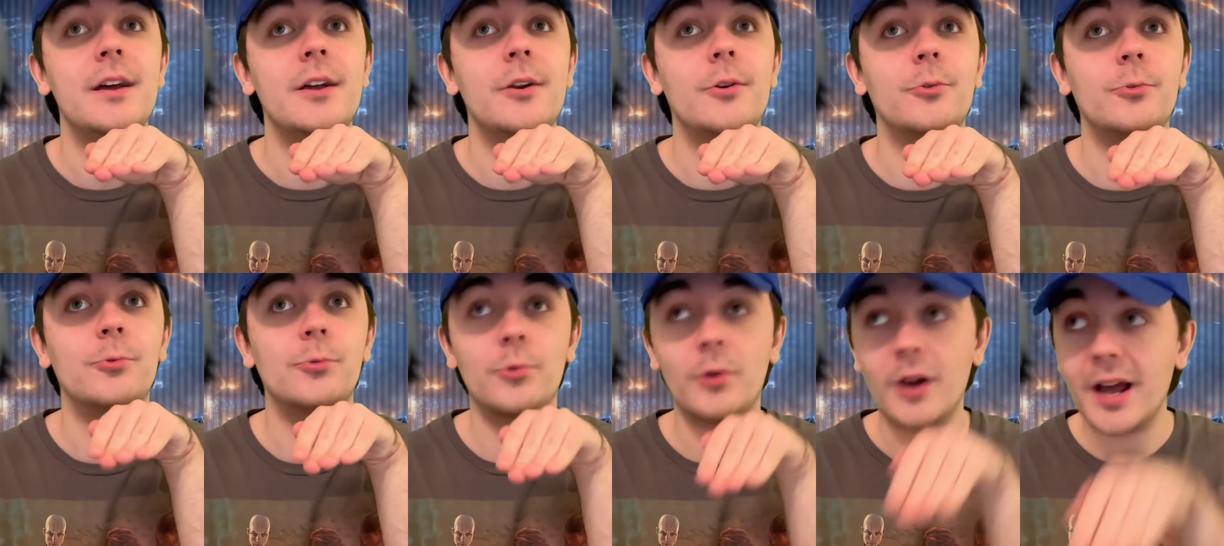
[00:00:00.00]

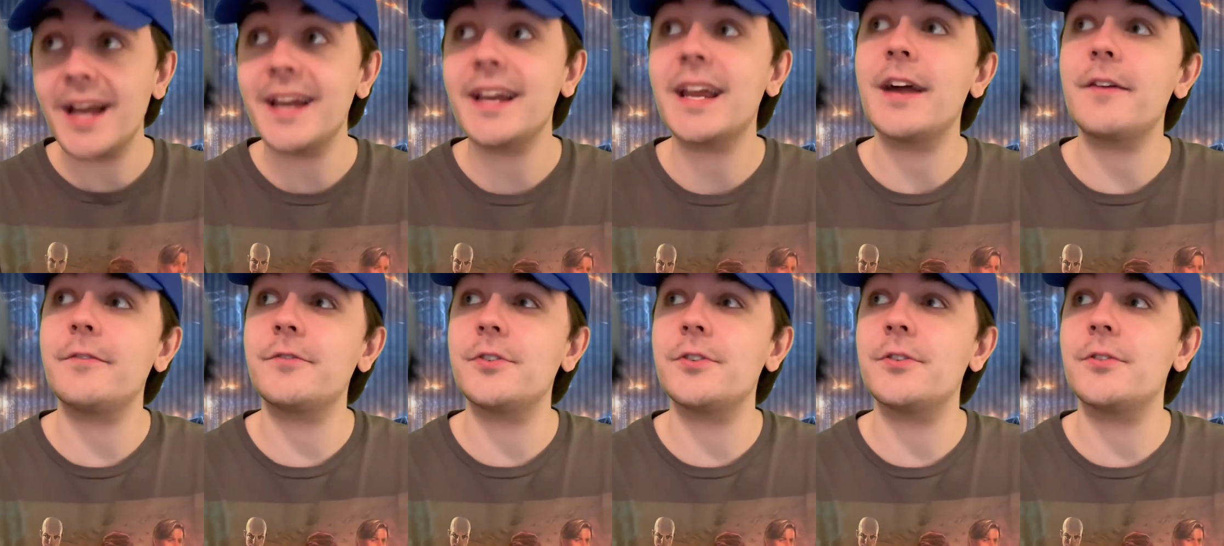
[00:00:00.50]
Right
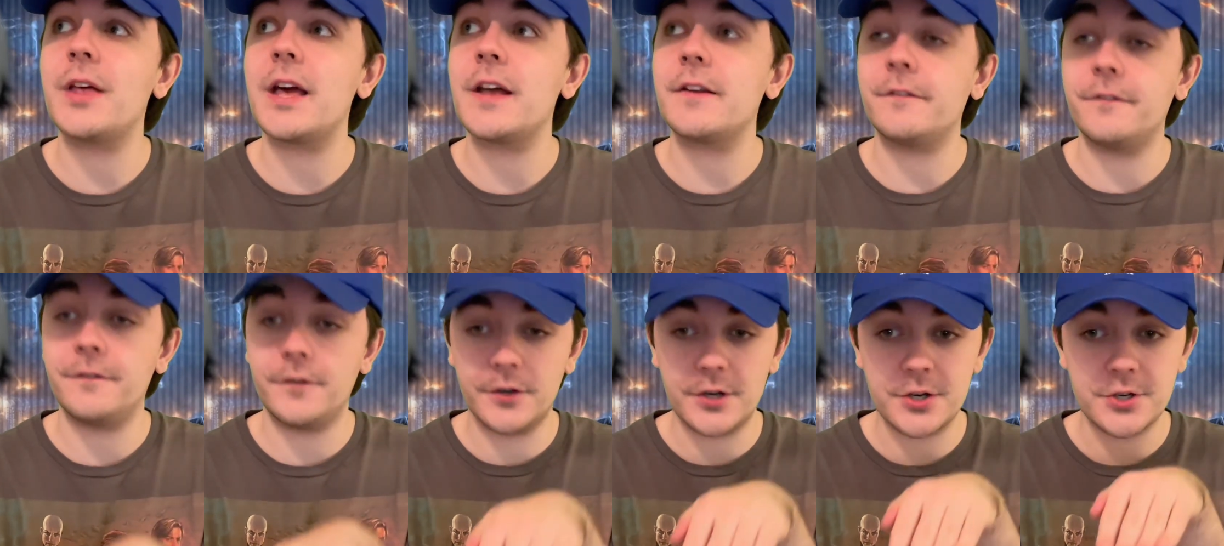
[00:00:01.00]
after
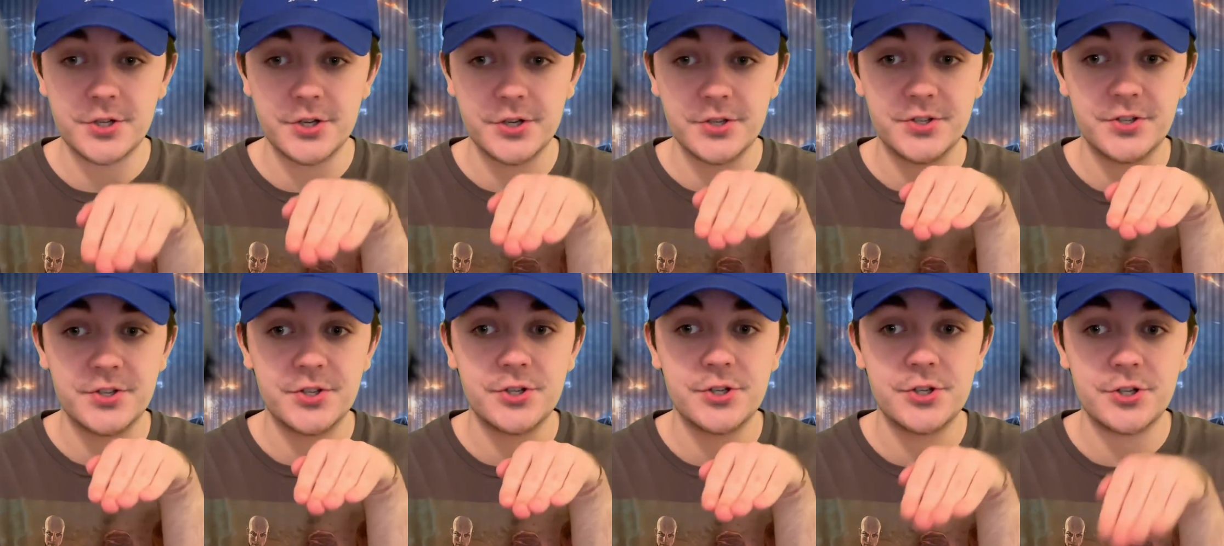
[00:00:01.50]
that footage
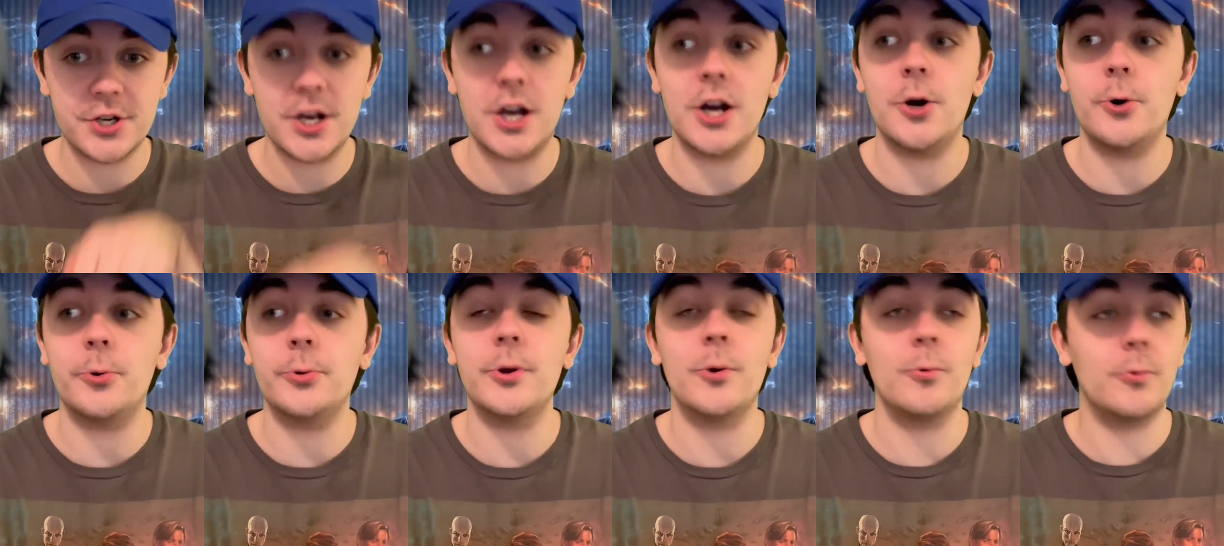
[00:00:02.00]
is
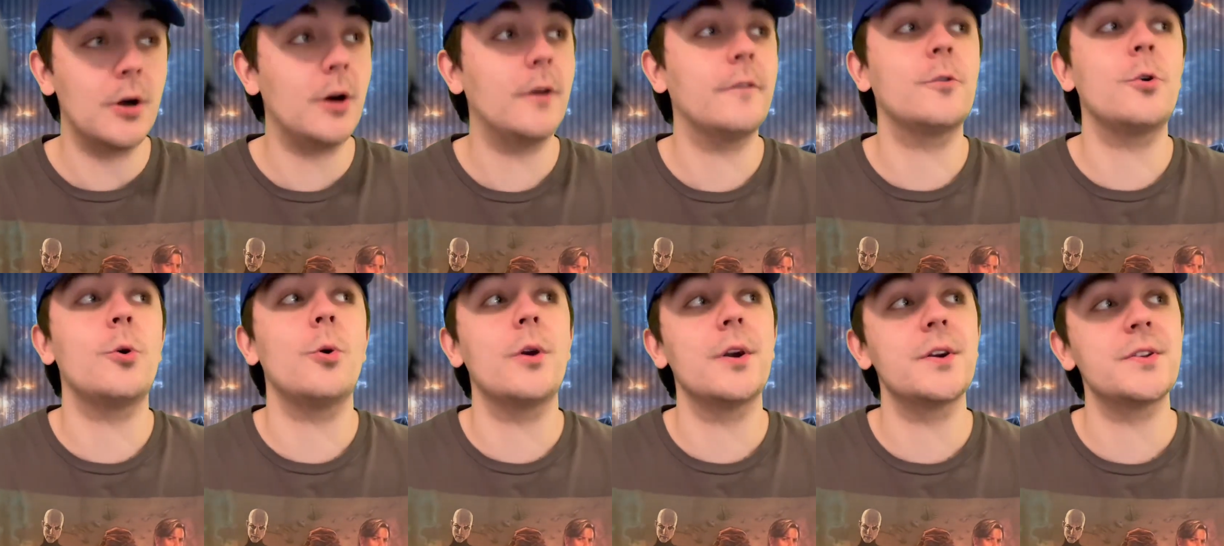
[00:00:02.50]
shown, well,
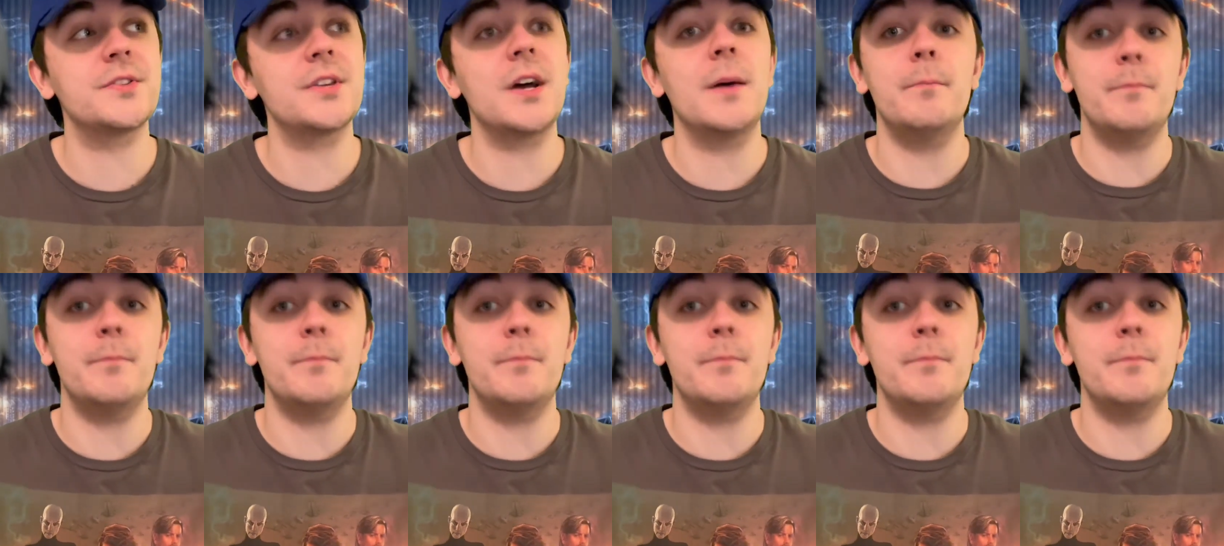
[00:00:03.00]
of course, a